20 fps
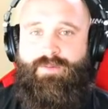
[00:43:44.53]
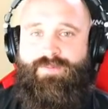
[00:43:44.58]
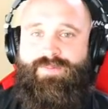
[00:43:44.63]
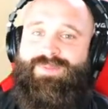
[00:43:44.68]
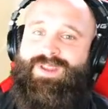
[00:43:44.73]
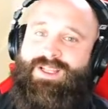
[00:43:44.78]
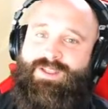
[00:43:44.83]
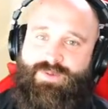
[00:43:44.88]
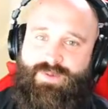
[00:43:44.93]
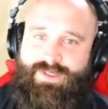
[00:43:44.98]

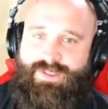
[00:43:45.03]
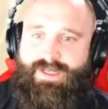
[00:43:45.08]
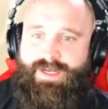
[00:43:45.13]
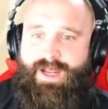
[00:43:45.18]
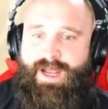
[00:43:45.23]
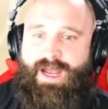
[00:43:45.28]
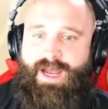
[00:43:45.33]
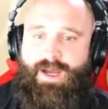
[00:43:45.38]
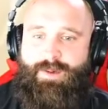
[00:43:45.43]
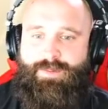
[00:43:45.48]
That's what's
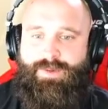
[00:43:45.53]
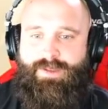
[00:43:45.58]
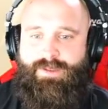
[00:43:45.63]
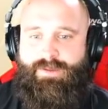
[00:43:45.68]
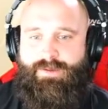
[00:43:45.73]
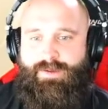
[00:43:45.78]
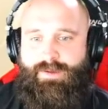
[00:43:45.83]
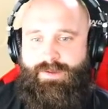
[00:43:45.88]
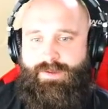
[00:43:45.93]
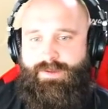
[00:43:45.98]
going to
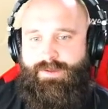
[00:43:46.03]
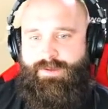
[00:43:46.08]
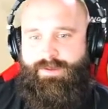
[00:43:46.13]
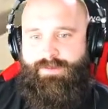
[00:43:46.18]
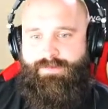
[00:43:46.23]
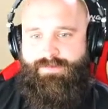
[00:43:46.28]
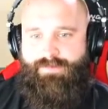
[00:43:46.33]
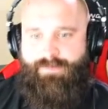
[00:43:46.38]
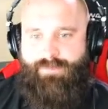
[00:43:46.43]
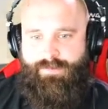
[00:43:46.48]
happen.
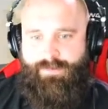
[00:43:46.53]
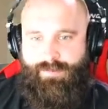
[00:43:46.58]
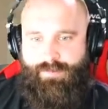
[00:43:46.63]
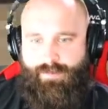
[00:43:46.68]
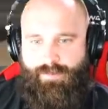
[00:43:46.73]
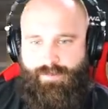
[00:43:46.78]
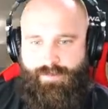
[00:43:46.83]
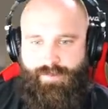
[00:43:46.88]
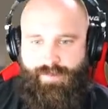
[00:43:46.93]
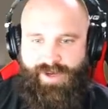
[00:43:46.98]

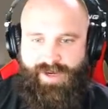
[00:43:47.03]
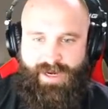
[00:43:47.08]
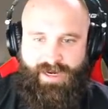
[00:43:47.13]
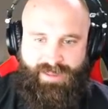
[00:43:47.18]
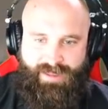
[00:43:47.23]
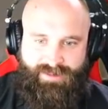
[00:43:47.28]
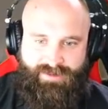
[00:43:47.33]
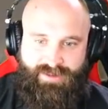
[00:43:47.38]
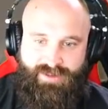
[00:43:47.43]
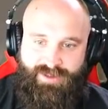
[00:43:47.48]
But
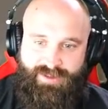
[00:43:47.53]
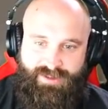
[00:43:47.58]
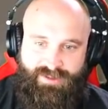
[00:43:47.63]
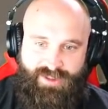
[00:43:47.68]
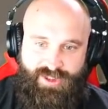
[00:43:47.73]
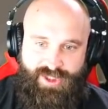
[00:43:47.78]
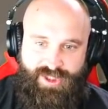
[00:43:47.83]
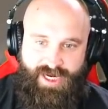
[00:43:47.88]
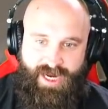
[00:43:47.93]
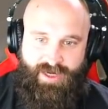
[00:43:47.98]
I like to look
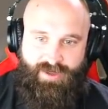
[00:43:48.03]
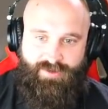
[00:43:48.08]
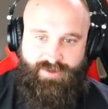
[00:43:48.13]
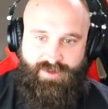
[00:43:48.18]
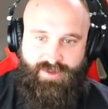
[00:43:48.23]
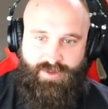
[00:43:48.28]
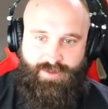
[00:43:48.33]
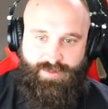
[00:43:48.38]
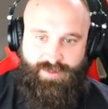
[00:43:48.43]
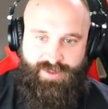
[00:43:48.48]
at the
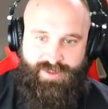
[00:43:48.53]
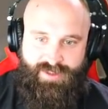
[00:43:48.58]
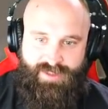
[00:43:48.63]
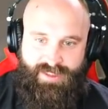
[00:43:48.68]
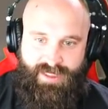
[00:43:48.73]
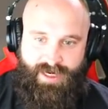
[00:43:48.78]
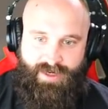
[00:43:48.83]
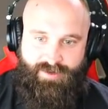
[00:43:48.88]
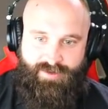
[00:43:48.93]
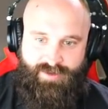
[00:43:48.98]
shadows too. But you
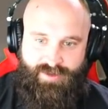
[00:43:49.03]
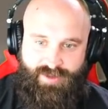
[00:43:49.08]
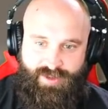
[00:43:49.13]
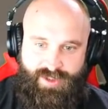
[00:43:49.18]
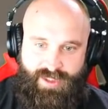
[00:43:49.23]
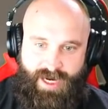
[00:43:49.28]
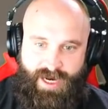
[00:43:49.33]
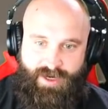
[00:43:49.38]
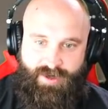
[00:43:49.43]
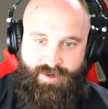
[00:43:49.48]
see how there's a
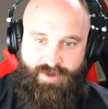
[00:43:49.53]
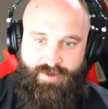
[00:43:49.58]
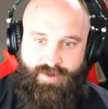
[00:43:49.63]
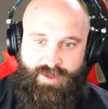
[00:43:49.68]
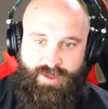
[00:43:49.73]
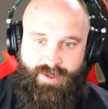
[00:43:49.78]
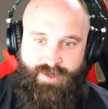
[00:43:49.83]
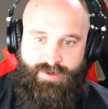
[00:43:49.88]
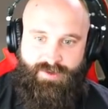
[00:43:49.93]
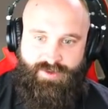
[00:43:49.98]
shadow,
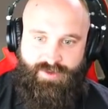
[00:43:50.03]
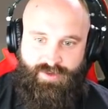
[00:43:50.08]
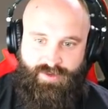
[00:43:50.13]
so